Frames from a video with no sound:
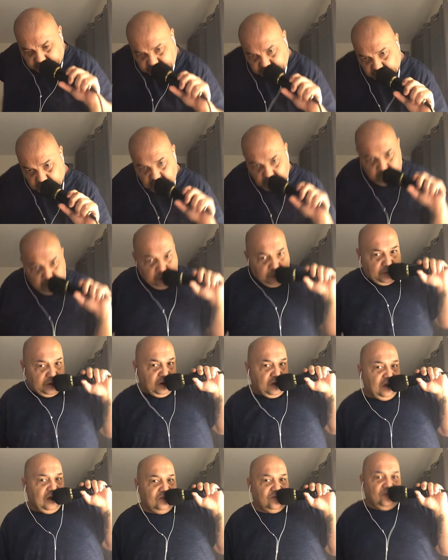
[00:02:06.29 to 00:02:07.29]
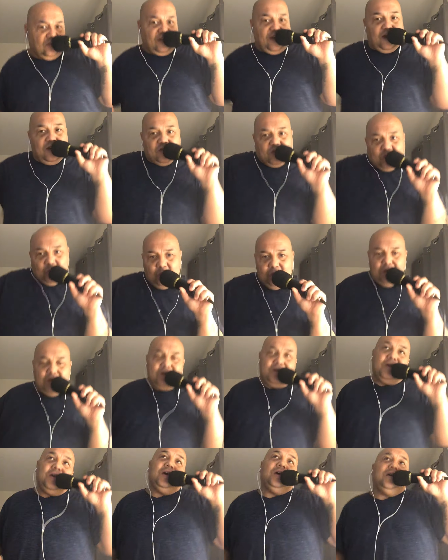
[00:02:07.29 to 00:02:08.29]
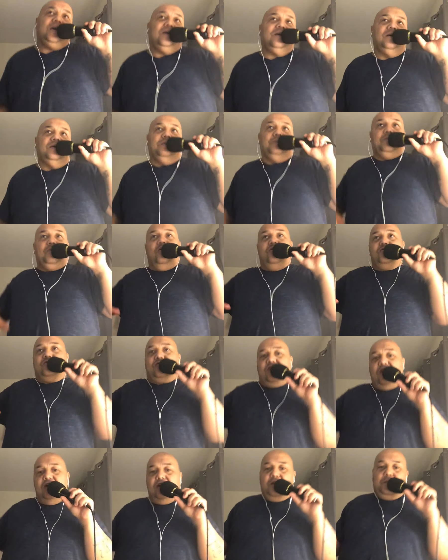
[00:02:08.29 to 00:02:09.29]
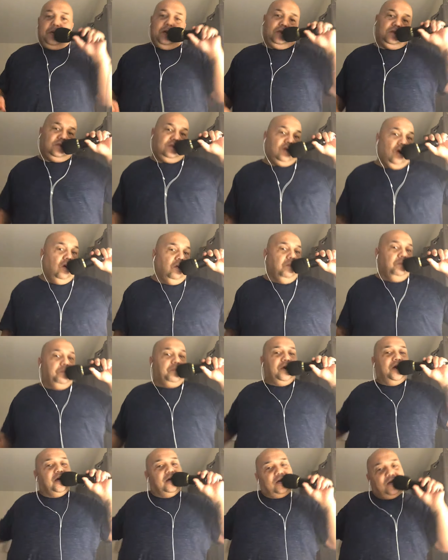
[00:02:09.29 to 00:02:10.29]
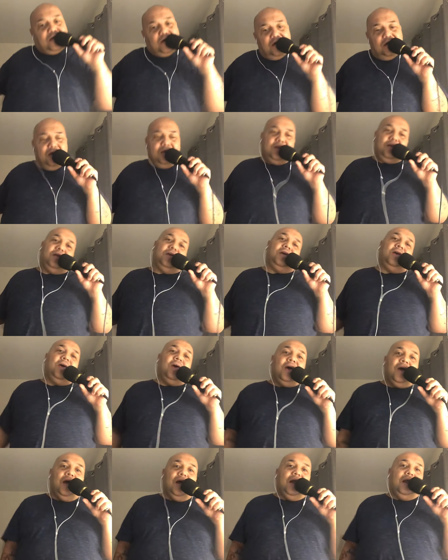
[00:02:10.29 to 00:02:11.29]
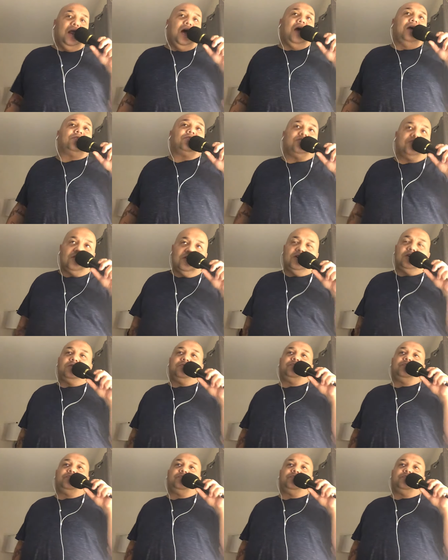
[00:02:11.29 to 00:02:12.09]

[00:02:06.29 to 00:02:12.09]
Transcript: said, baby, let's dance. What? Won't check it, but don't break it. Like said,